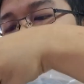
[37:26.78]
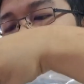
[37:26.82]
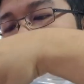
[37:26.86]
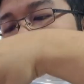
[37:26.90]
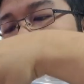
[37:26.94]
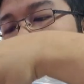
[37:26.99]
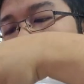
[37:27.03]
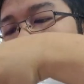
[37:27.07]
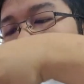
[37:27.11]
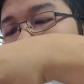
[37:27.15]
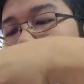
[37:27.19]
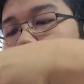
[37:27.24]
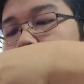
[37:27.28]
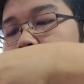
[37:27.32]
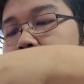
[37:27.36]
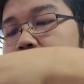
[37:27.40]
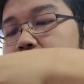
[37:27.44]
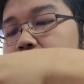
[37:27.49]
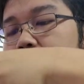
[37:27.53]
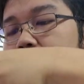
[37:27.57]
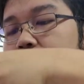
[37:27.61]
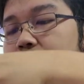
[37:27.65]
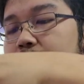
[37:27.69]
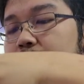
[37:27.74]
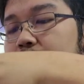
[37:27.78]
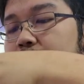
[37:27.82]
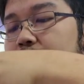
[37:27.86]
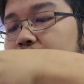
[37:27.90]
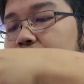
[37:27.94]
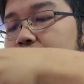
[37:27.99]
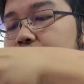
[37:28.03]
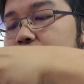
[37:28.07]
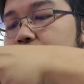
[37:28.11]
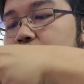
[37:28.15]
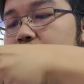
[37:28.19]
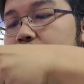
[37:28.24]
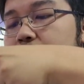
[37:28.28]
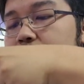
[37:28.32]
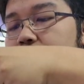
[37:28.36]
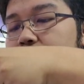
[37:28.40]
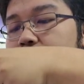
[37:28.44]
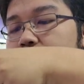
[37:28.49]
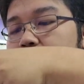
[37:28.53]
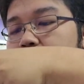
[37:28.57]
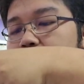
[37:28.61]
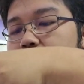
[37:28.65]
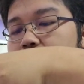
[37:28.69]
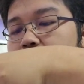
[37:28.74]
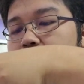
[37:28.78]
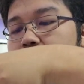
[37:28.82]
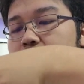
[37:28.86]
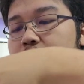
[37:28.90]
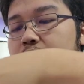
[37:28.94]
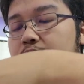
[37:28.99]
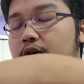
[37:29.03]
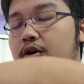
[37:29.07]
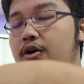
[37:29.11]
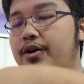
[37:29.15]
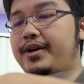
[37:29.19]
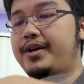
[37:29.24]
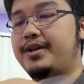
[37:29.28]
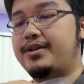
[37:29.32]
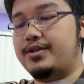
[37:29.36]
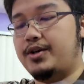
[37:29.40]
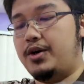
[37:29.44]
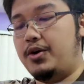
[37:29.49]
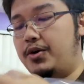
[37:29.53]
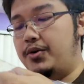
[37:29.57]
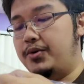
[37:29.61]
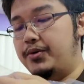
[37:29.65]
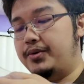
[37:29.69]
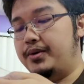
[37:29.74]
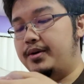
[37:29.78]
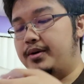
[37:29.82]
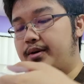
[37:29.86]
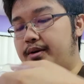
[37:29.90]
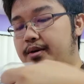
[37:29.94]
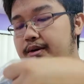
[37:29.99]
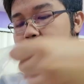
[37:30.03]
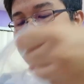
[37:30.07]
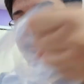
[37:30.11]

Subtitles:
correctly, this one on its own